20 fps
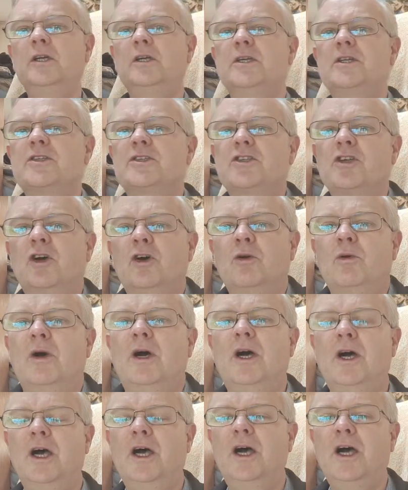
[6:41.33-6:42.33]
So
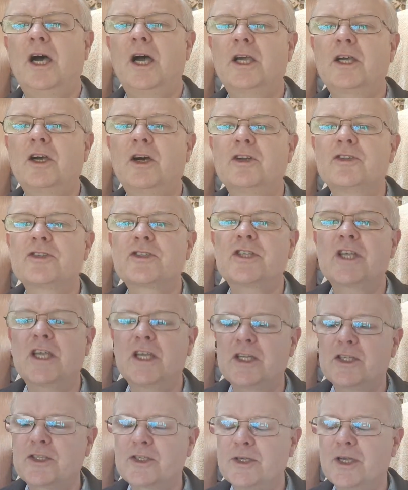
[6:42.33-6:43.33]
I can't say
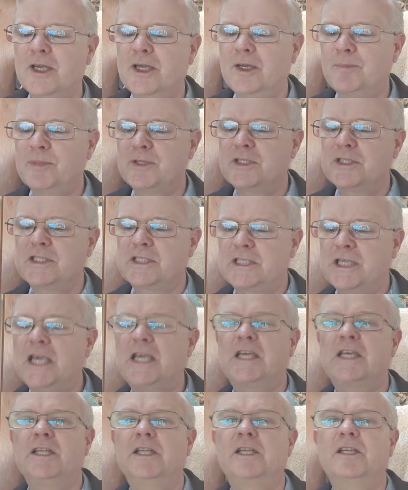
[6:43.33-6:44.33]
it's
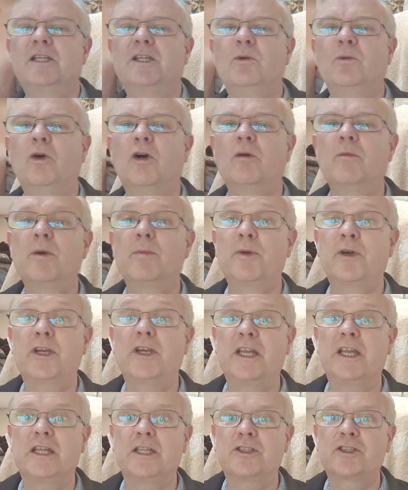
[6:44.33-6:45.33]
particularly warmer, but
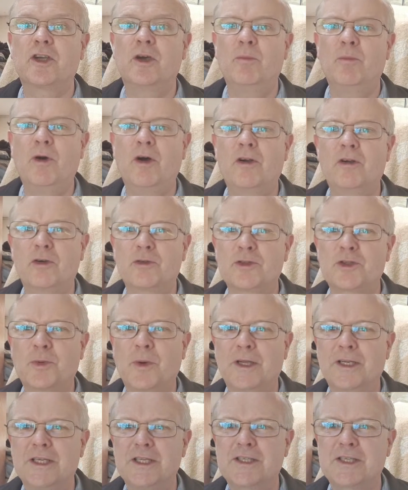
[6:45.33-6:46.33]
tomorrow
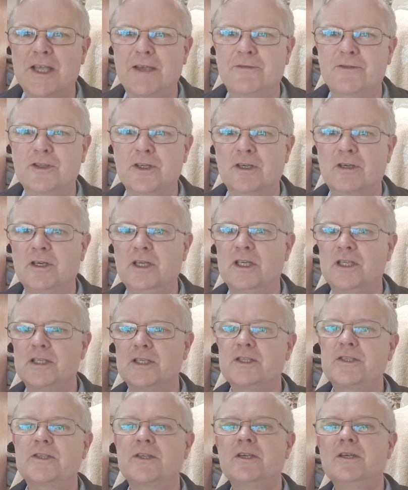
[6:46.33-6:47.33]
27
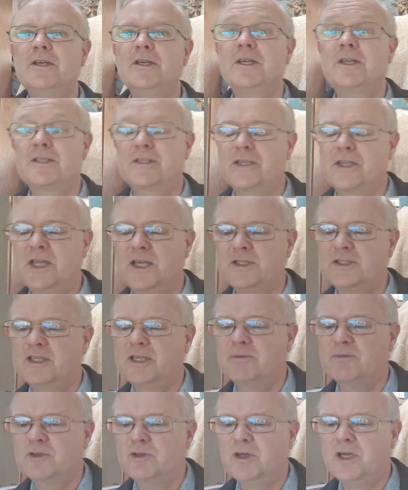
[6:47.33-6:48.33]
degrees. So that
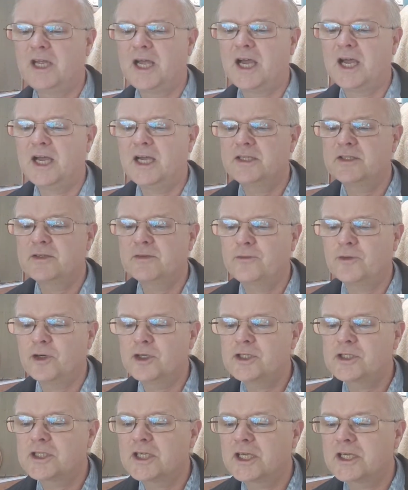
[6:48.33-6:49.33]
seems great. And
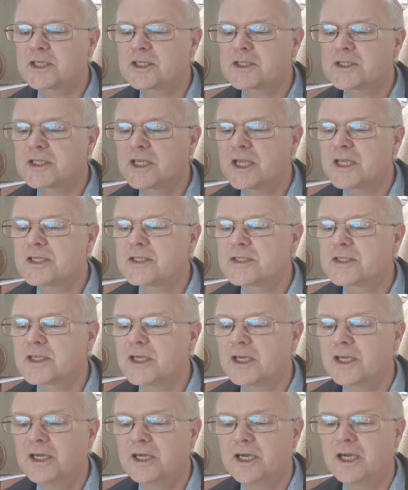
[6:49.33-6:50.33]
Wojtek says,
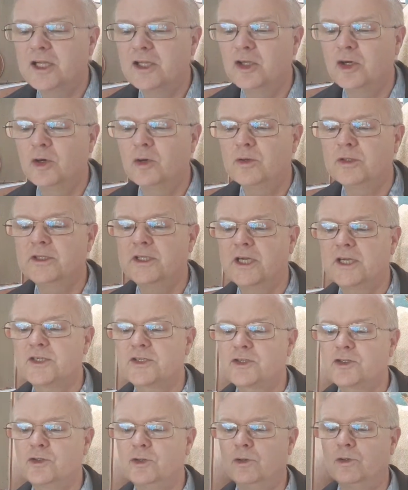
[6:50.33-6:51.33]
hello,
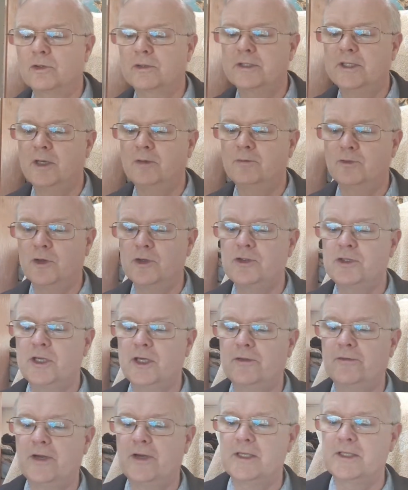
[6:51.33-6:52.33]
nice talk. Now,
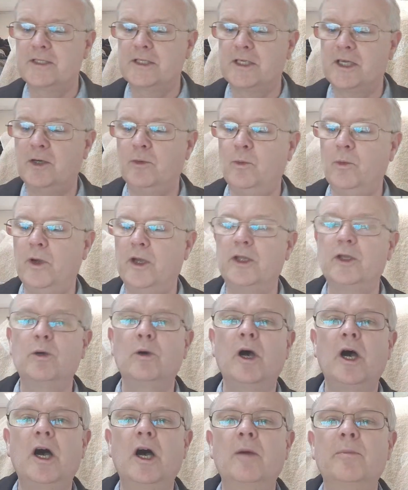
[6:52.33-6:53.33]
Wojtek, write down where you
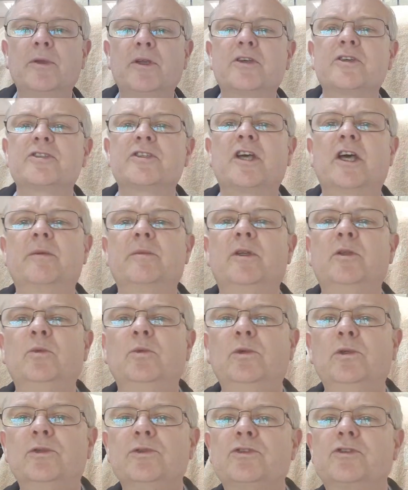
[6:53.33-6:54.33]
are, because I'm in
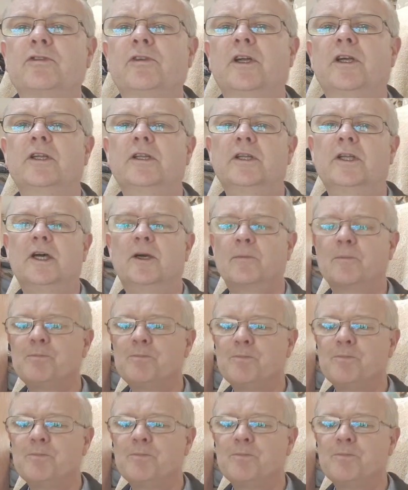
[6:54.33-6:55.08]
Łódź right now.